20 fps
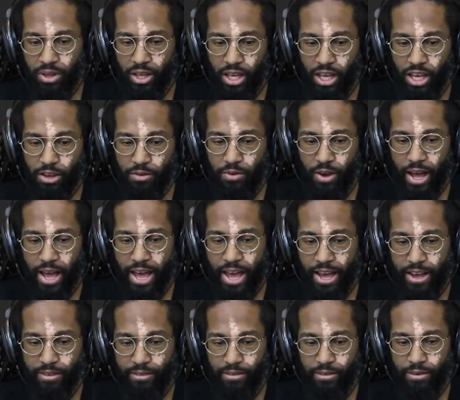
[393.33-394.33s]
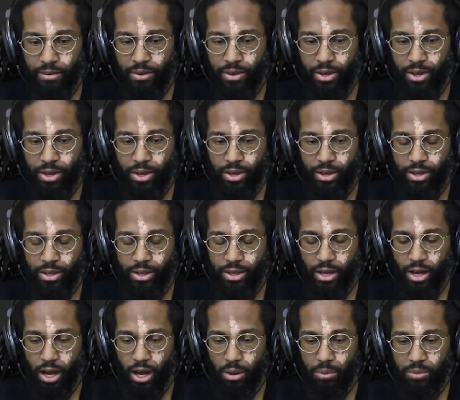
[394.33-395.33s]
If I have
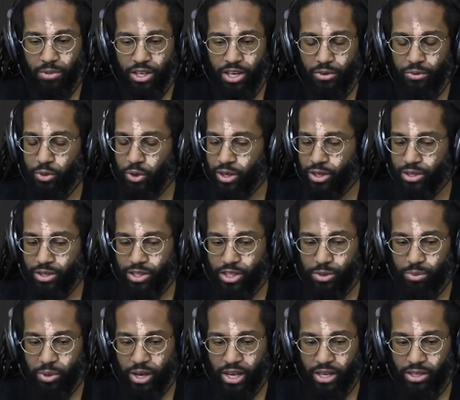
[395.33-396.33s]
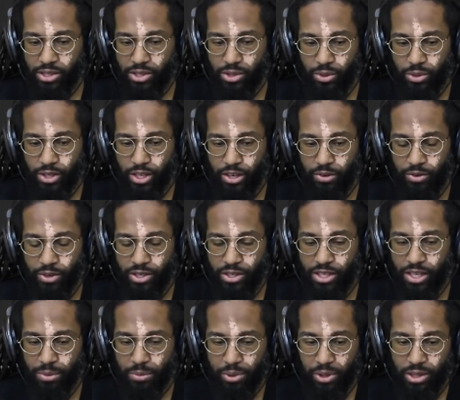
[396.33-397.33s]
different specs or different
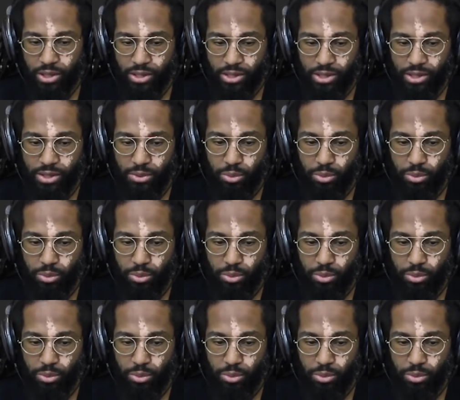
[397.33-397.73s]
templates,